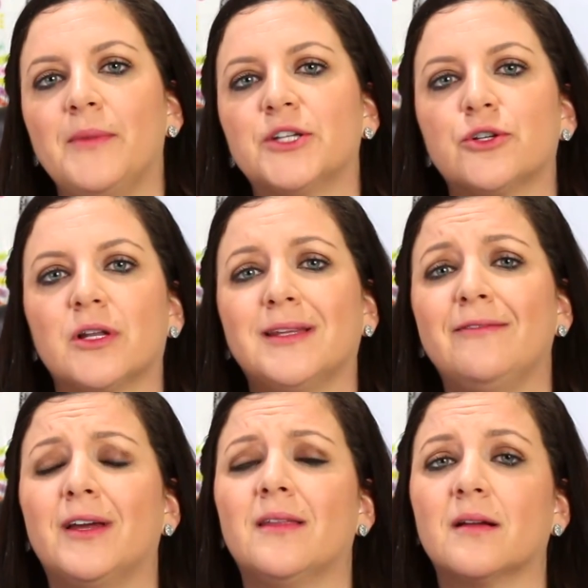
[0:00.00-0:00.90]
make sure to
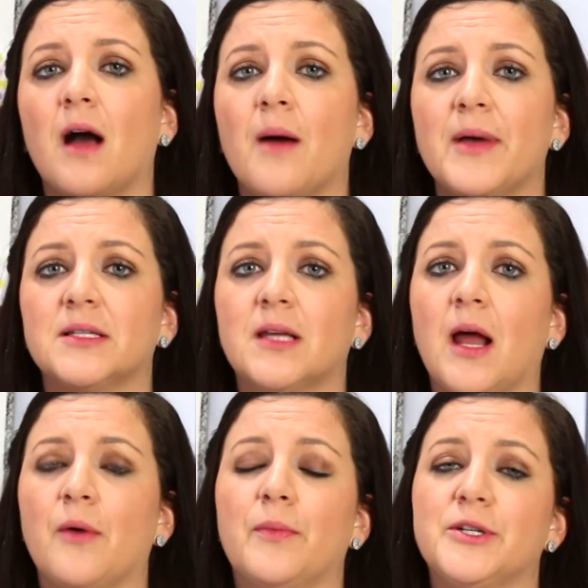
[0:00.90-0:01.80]
leave it in the comments
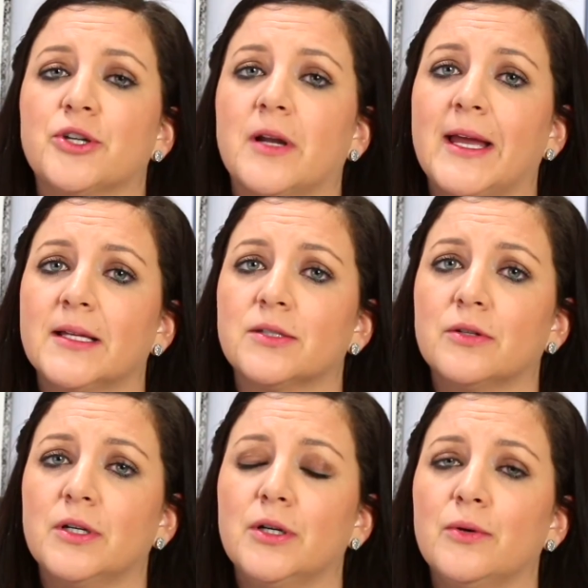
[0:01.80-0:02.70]
and I will be sure to
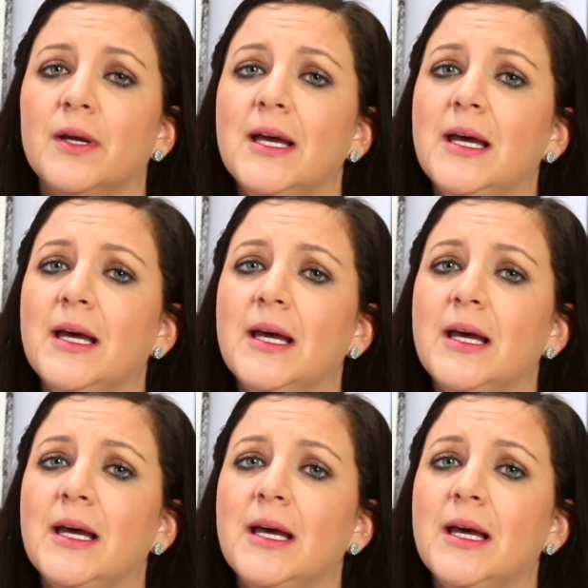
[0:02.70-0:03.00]
answer you.